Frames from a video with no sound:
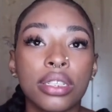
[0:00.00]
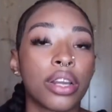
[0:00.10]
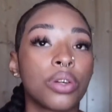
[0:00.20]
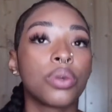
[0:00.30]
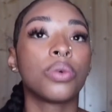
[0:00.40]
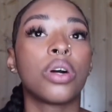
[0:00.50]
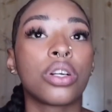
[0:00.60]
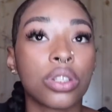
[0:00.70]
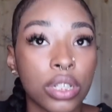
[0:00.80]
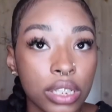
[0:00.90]
I know a
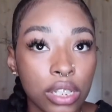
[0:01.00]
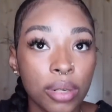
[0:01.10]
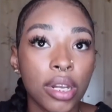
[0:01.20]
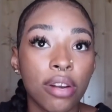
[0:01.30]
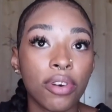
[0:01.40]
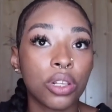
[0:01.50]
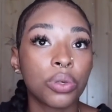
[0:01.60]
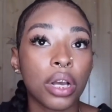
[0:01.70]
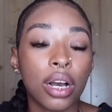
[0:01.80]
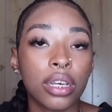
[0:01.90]
girl on Instagram that I follow,
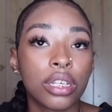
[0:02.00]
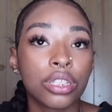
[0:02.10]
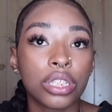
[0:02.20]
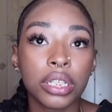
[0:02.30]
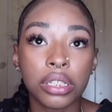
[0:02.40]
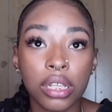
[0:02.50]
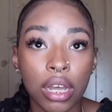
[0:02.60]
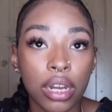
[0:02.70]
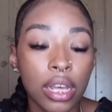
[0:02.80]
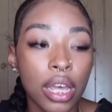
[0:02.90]
Kaya, she does
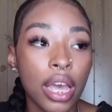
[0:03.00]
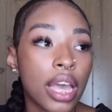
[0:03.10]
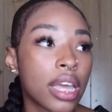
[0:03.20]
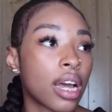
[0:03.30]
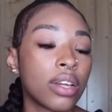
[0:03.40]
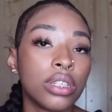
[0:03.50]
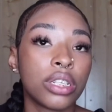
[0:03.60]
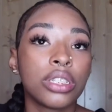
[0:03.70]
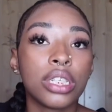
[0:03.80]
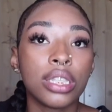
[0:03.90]
that and I
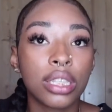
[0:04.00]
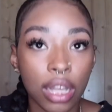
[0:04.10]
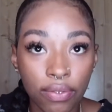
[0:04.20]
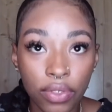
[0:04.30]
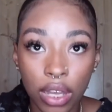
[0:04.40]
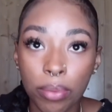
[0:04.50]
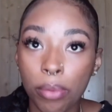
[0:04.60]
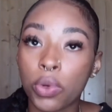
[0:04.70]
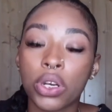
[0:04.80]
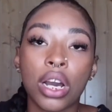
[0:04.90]
literally love them. I'm
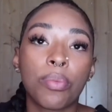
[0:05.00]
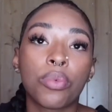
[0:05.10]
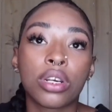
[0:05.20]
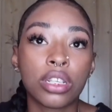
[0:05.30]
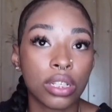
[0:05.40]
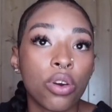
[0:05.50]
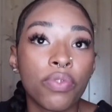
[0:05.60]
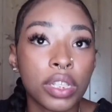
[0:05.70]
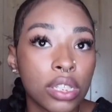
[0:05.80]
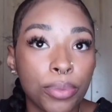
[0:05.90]
going to cop one over
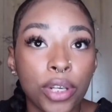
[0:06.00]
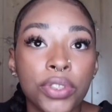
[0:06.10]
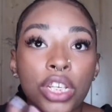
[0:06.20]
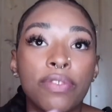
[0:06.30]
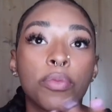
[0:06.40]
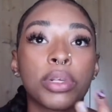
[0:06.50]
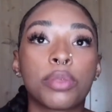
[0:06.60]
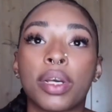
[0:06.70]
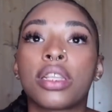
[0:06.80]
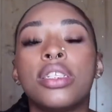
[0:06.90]
the summer if she ever brings
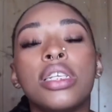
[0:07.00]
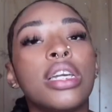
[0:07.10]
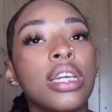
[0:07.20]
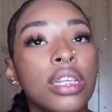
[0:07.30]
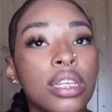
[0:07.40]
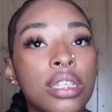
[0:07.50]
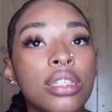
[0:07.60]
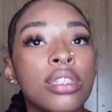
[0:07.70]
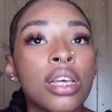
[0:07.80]
back the tikinis.